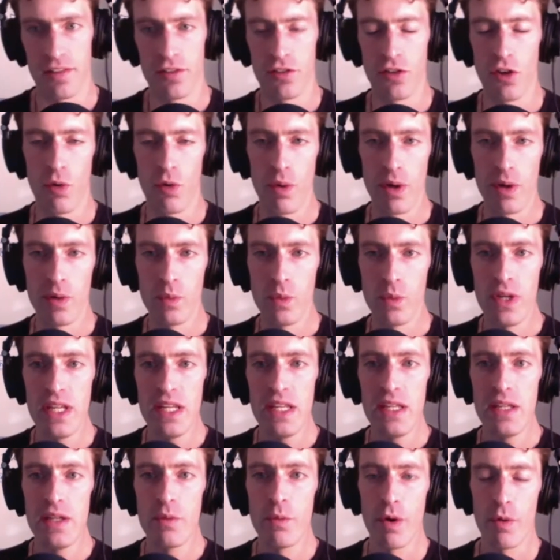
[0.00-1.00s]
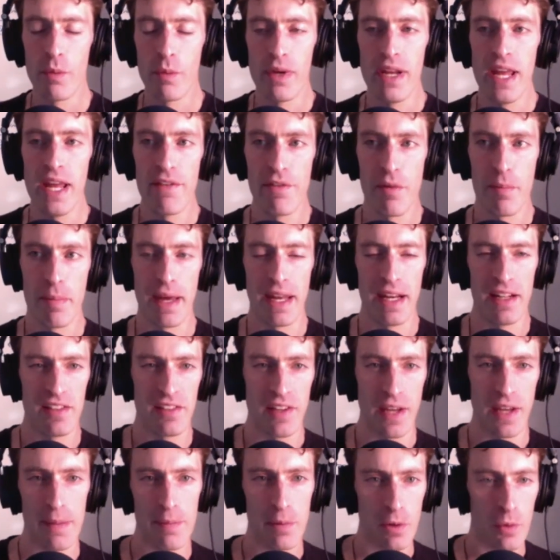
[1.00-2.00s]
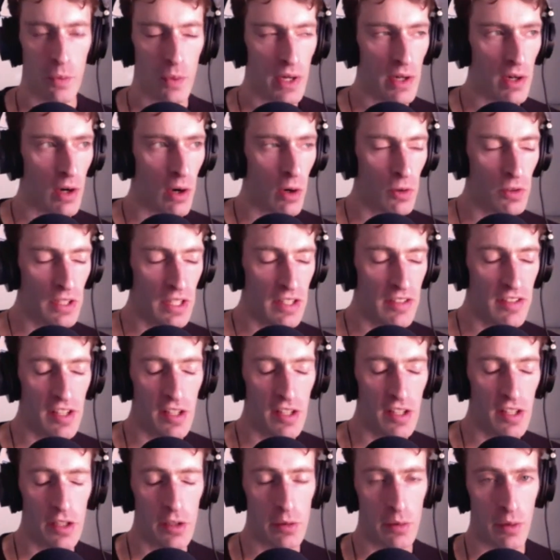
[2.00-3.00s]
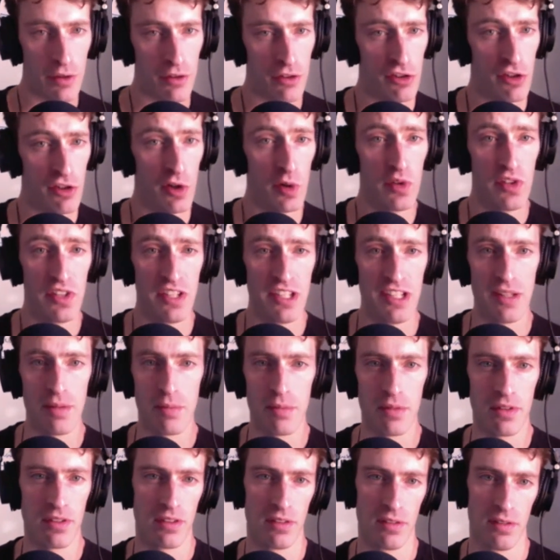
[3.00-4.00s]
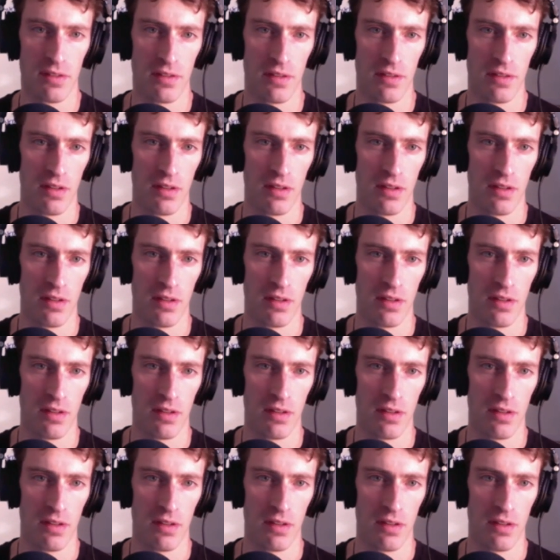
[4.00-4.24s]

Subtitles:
So when we have a betting table, we're only dealing with two teams,